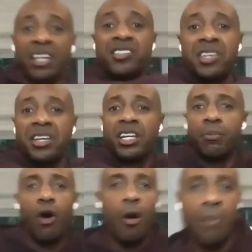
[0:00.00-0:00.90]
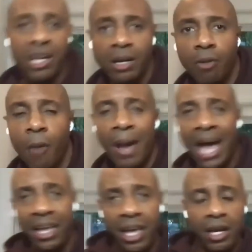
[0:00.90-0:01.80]
extending the ball, bringing the ball
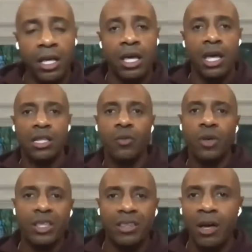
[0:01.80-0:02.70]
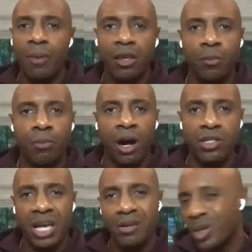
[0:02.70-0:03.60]
back in. And then when you think about
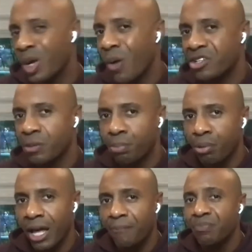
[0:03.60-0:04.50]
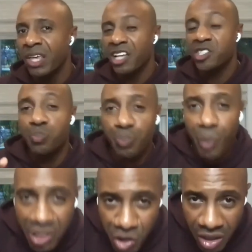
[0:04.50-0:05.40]
LeBron James, when you watch him play,
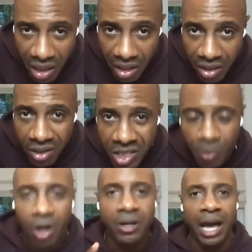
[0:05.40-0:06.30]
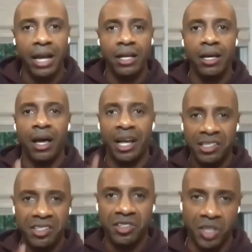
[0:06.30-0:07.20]
especially tomorrow night
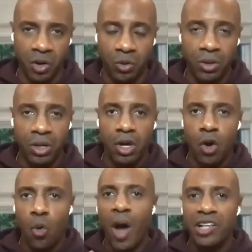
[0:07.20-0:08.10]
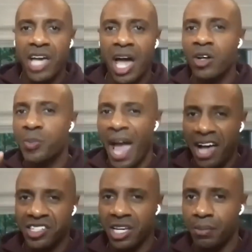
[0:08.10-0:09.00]
against his zone, watch how his
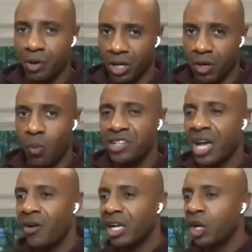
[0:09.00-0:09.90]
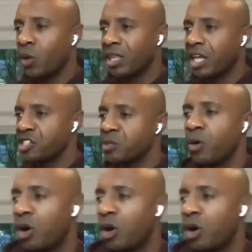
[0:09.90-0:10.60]
passing ability, watch how he can quickly catch the